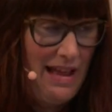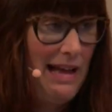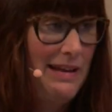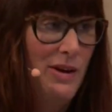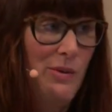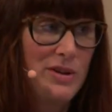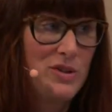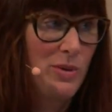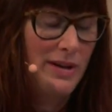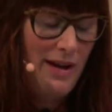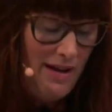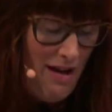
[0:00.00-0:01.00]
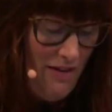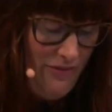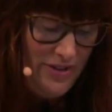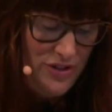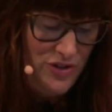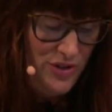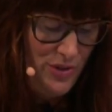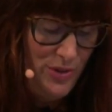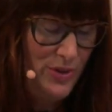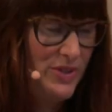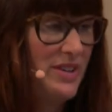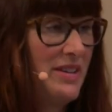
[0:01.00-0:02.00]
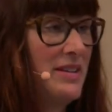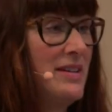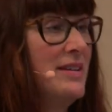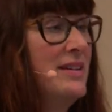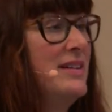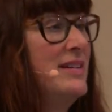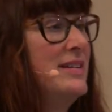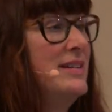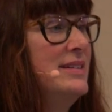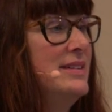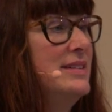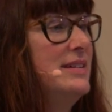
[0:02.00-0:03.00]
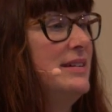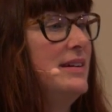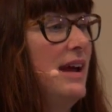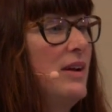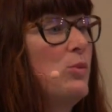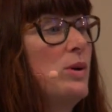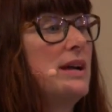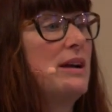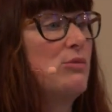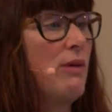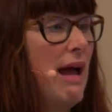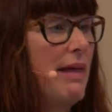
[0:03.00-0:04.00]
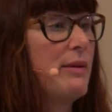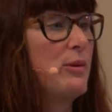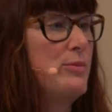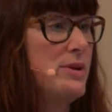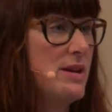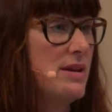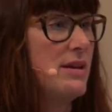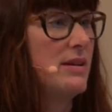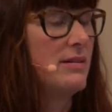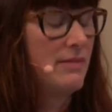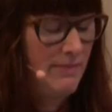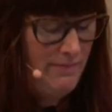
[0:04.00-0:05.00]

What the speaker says: I know which one I often choose and what I'd rather be.